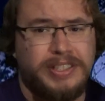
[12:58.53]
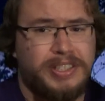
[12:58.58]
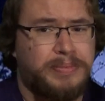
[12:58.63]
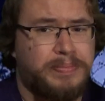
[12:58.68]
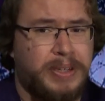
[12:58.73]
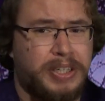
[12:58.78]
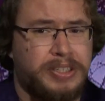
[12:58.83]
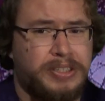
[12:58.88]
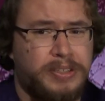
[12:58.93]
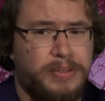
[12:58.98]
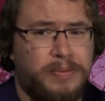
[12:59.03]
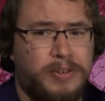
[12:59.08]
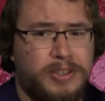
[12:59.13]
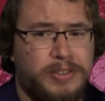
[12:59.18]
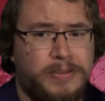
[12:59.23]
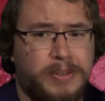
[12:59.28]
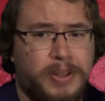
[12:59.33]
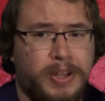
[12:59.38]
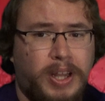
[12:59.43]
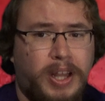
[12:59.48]
especially
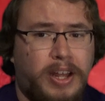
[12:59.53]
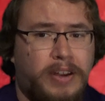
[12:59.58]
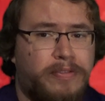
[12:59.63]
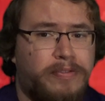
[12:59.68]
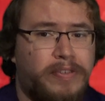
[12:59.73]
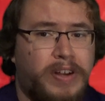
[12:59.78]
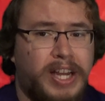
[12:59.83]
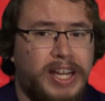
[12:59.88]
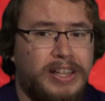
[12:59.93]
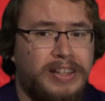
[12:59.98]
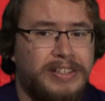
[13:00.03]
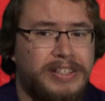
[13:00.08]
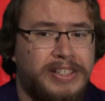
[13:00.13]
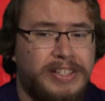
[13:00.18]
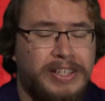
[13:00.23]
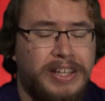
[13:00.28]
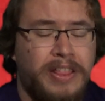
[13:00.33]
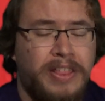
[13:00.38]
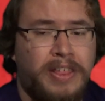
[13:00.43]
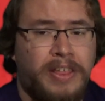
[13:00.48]
ones with a lot of
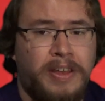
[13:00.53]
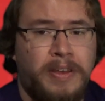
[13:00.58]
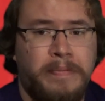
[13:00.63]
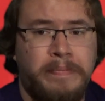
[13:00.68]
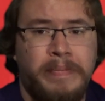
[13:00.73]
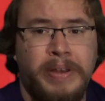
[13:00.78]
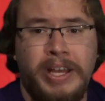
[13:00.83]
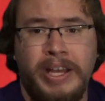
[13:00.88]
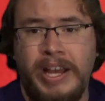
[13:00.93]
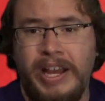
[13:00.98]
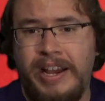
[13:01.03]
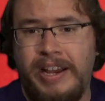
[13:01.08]
violence in them,